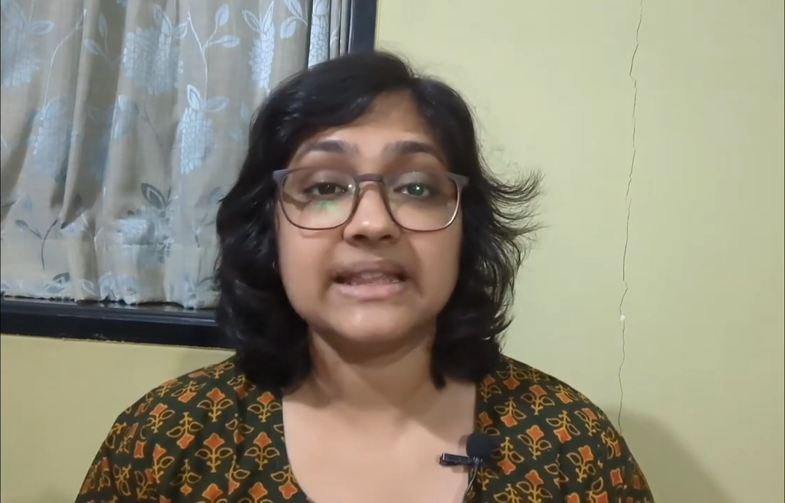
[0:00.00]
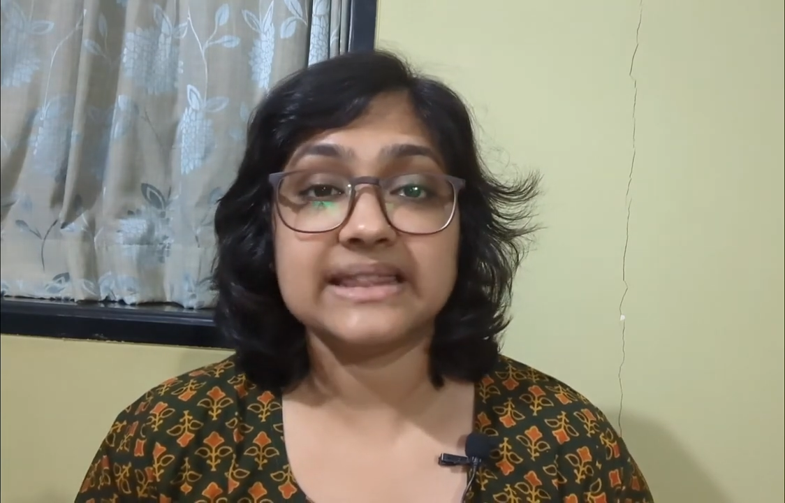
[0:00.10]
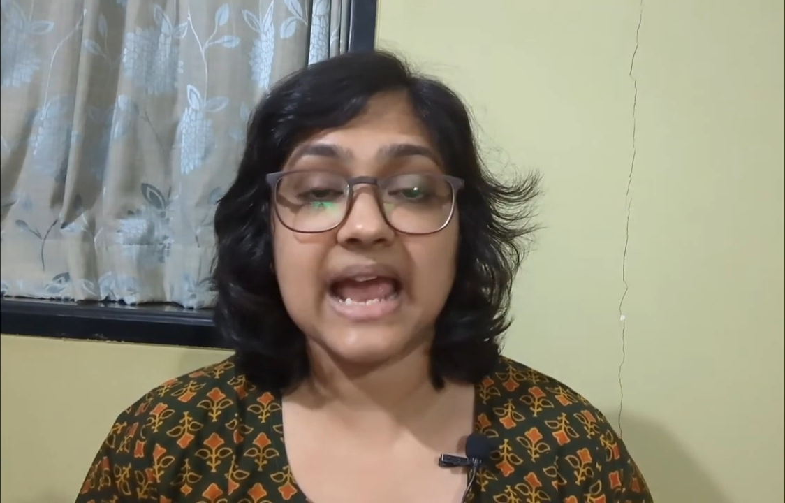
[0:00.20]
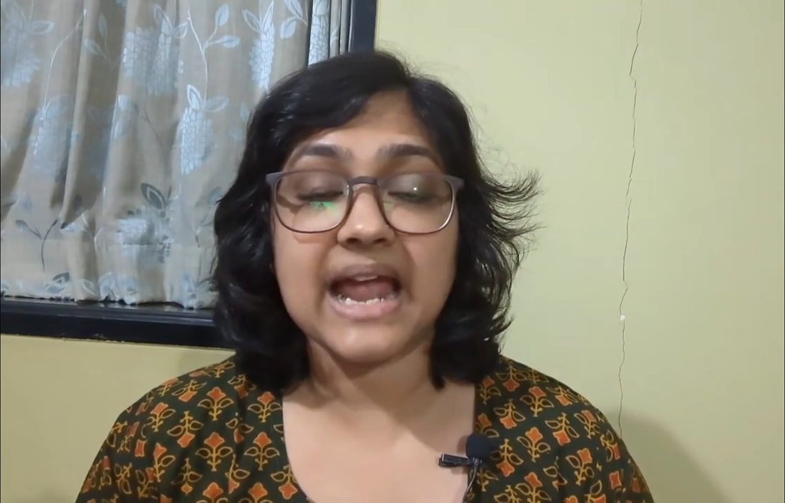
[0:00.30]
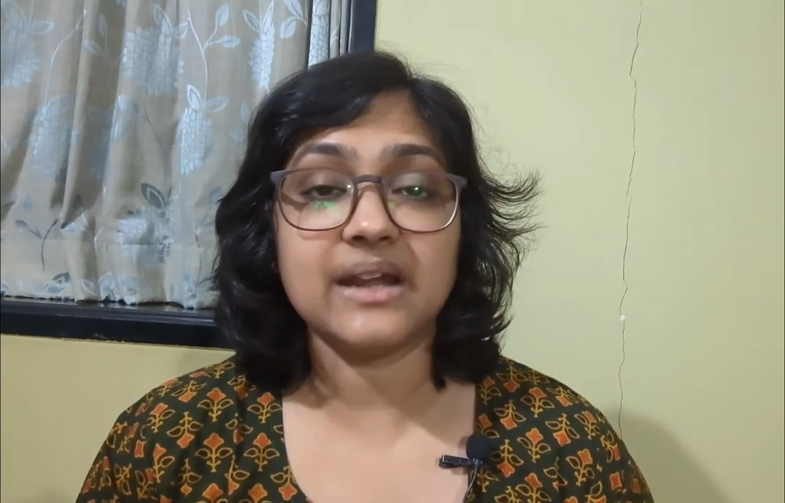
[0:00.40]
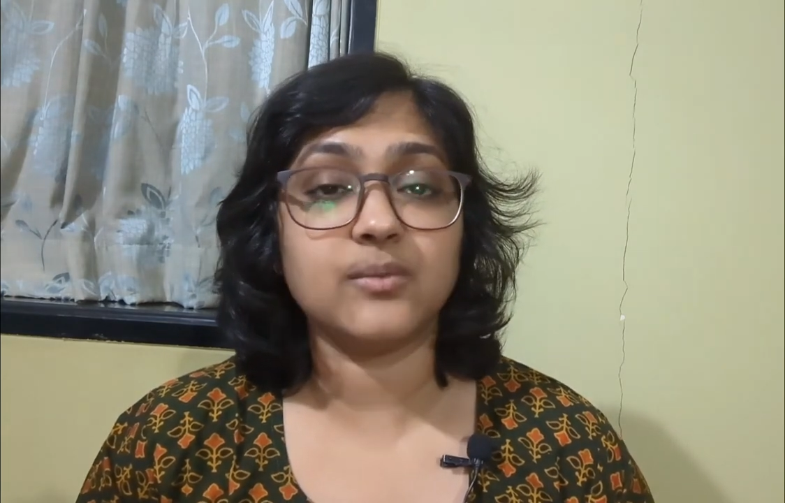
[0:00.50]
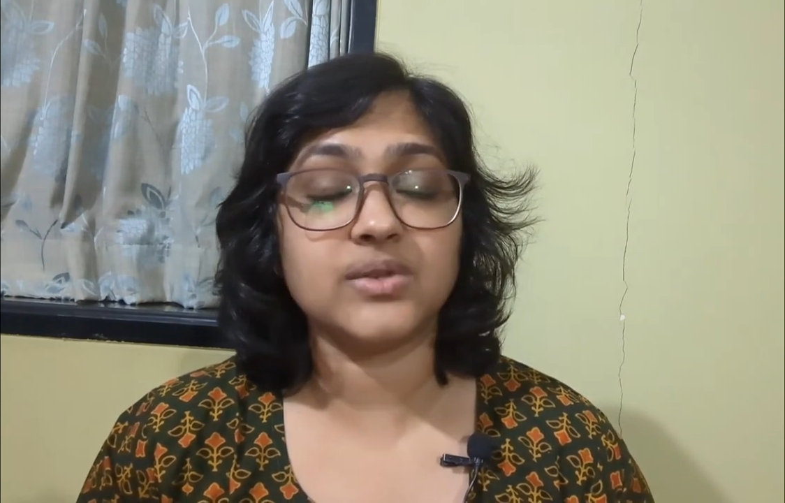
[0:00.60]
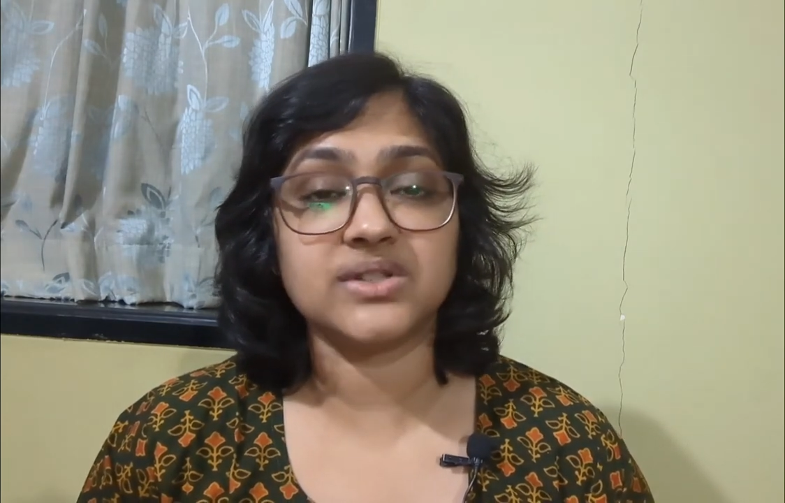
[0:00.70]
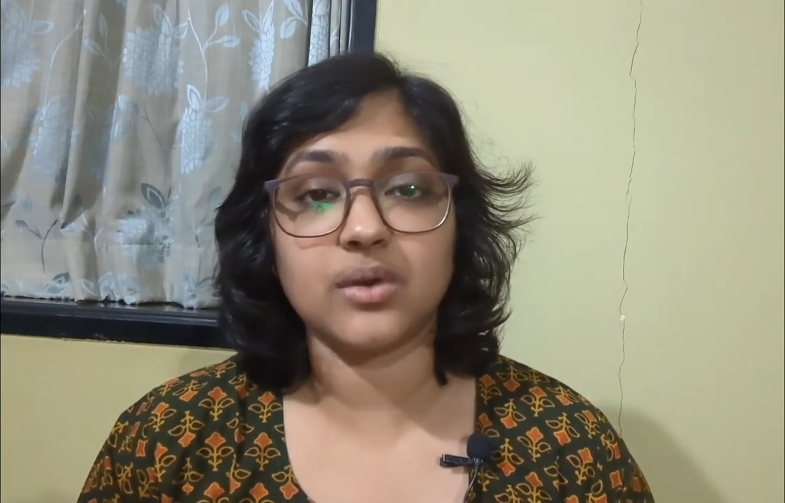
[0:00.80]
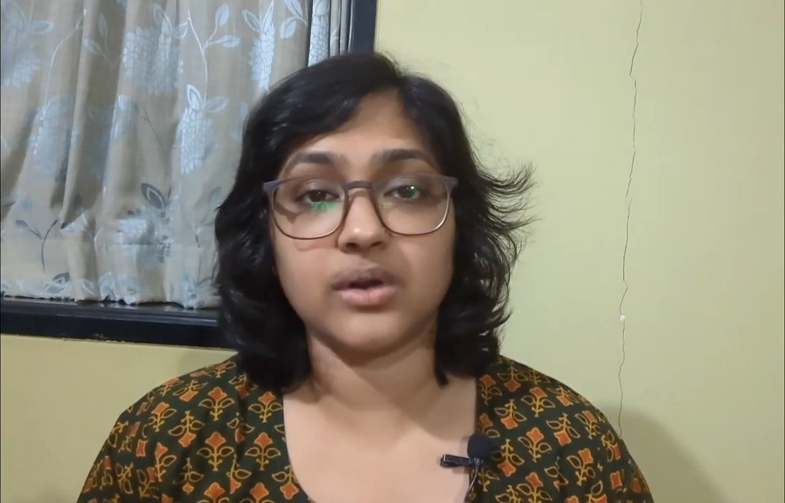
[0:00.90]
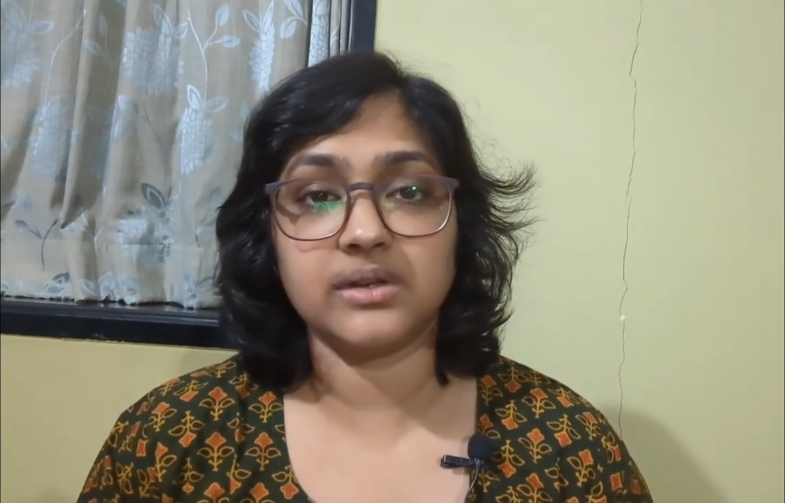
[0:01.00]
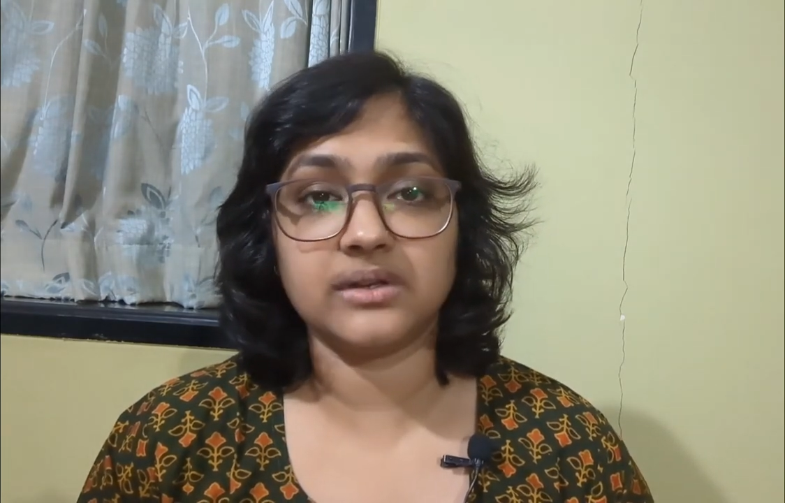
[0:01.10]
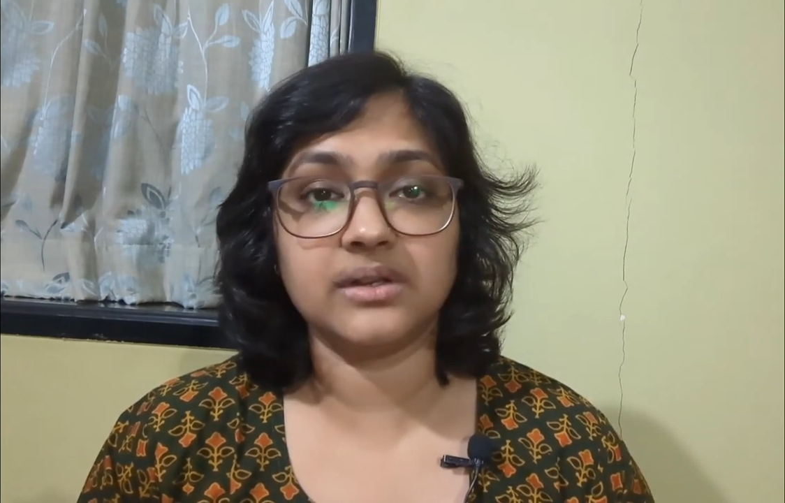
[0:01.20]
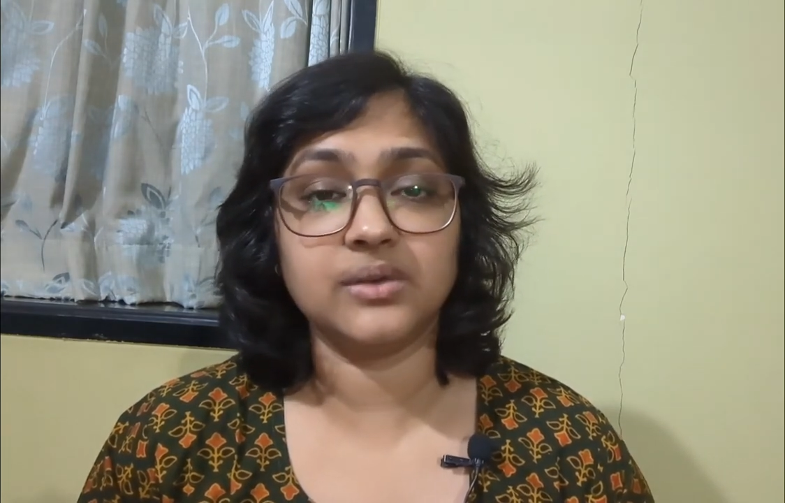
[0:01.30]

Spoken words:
that was not